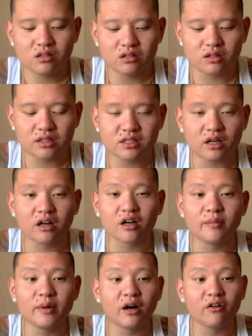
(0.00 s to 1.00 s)
let's talk
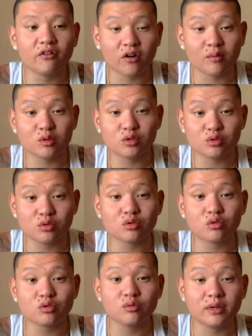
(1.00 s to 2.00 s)
about
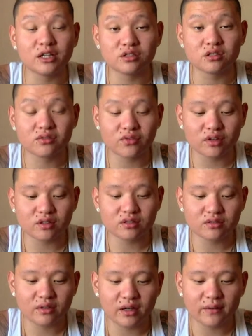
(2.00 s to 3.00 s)
pharmaceutical measures
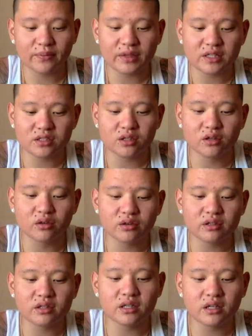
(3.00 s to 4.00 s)
first, right?
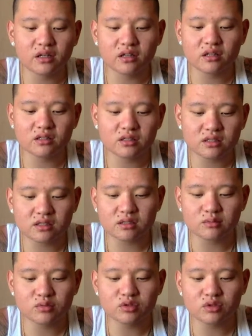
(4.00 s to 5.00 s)
So there's
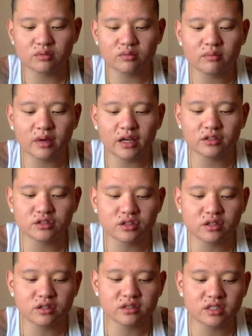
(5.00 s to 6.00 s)
some
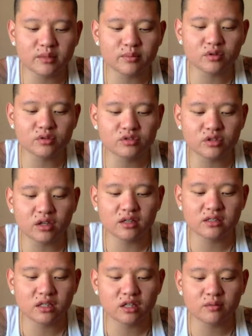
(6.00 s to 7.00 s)
major typical
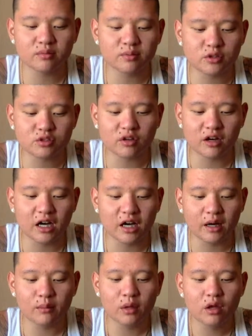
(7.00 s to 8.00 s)
drugs that are
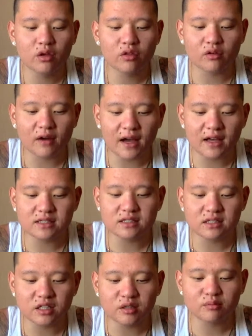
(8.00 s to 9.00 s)
prescribed:
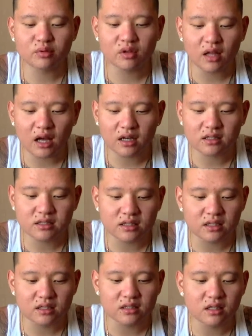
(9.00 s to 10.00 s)
thorazine,
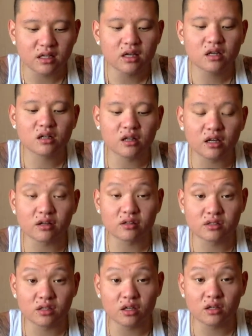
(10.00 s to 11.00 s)
proloxin,
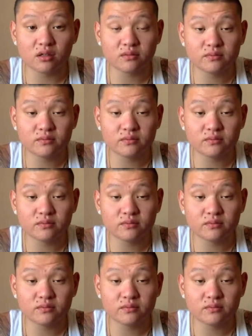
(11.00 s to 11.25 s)
clarazole,